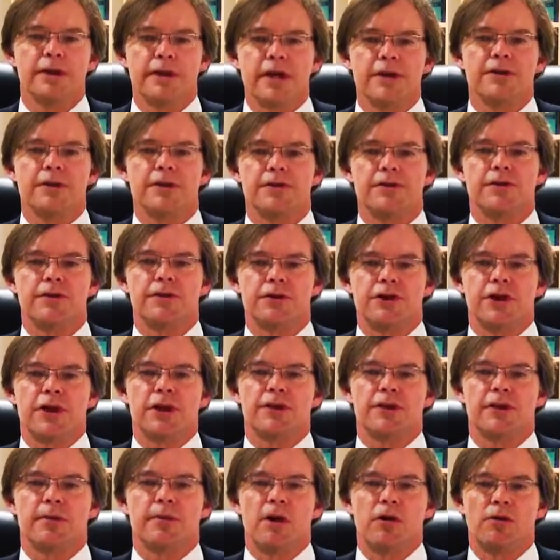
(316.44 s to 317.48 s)
What does it
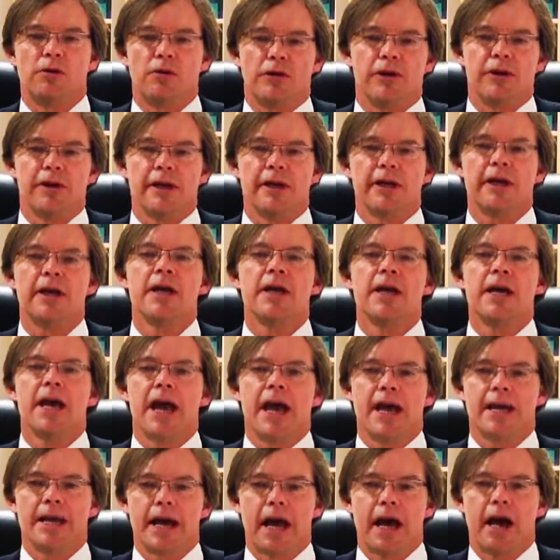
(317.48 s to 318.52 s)
suggest about
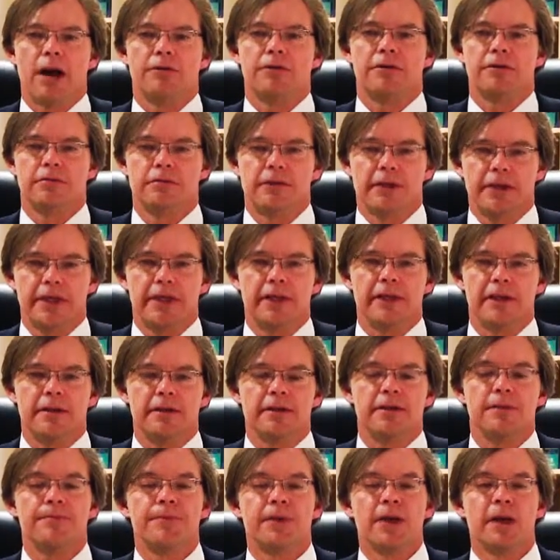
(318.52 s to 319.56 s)
learning and how to
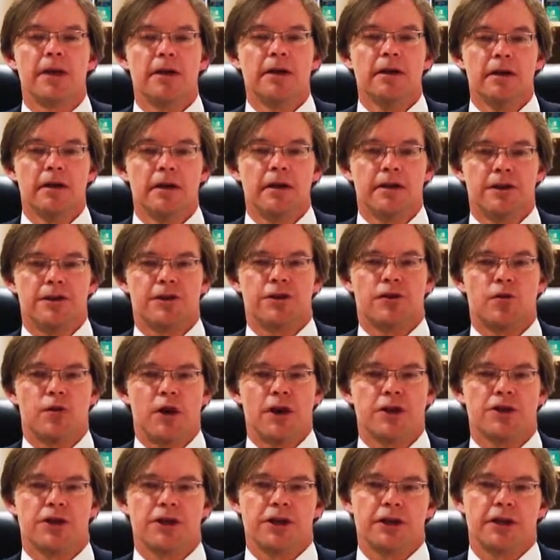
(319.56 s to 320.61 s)
lead?
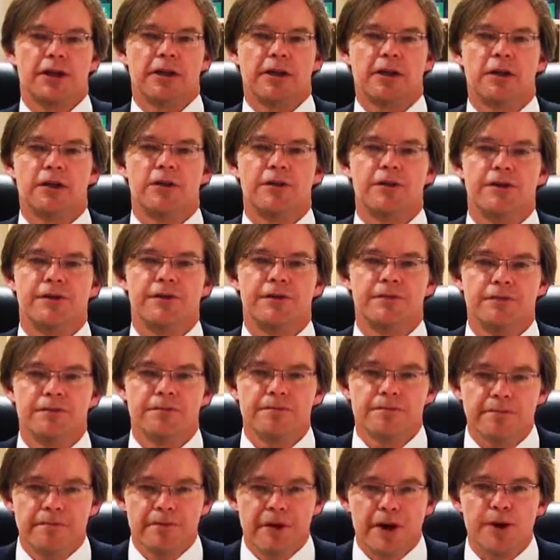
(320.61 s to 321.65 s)
This question
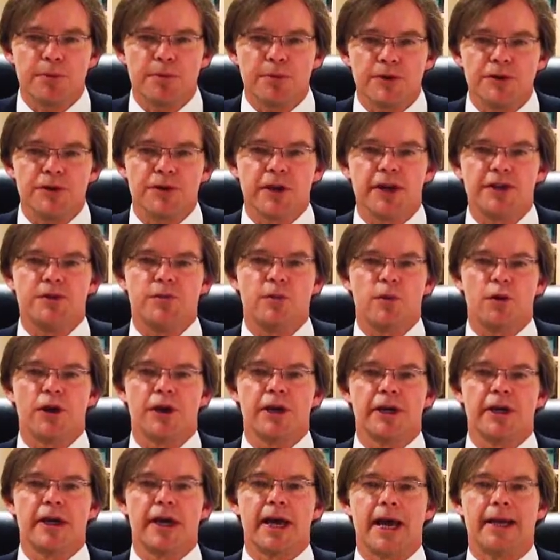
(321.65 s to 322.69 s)
includes very
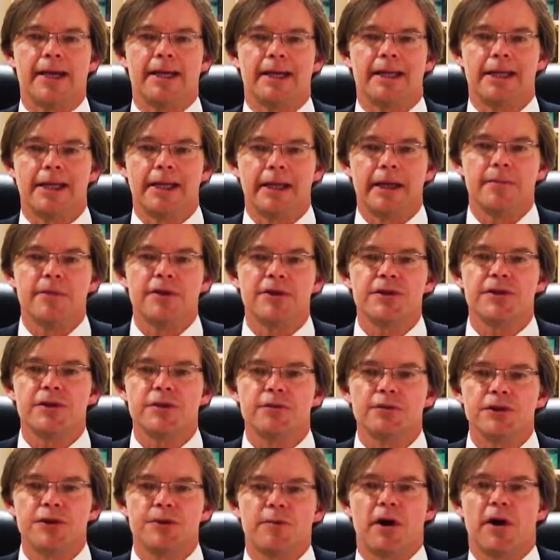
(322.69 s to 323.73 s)
precise wording and
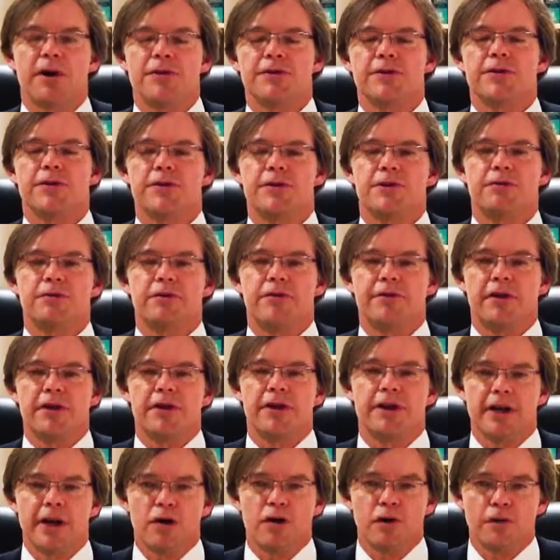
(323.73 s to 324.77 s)
limits the responses
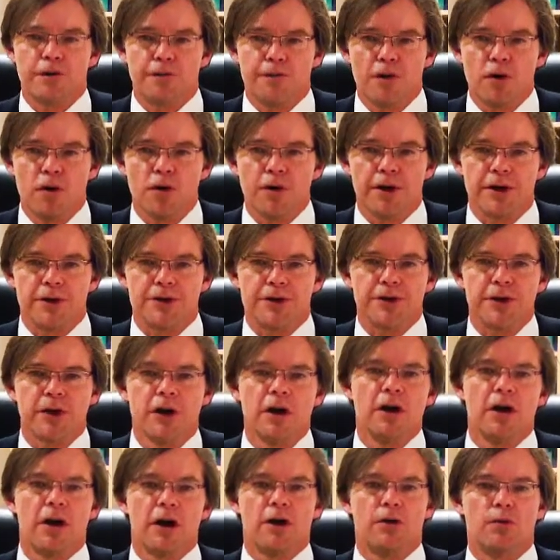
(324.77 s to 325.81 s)
to a very narrow
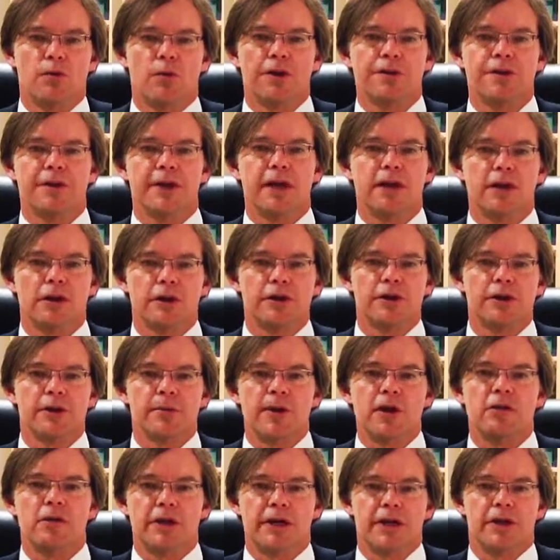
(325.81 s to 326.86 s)
focus on what they
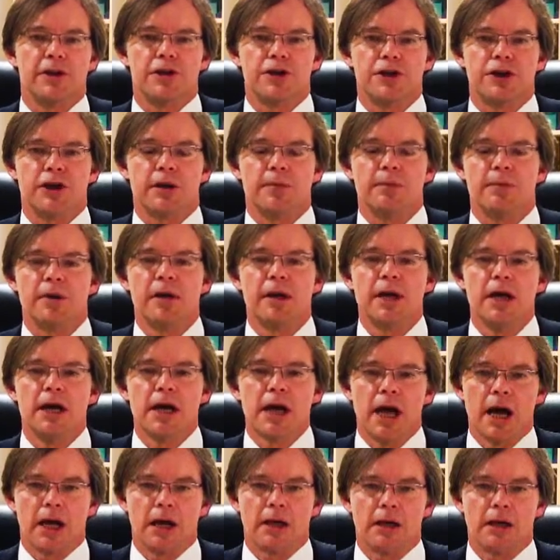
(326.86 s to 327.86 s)
learned about leadership.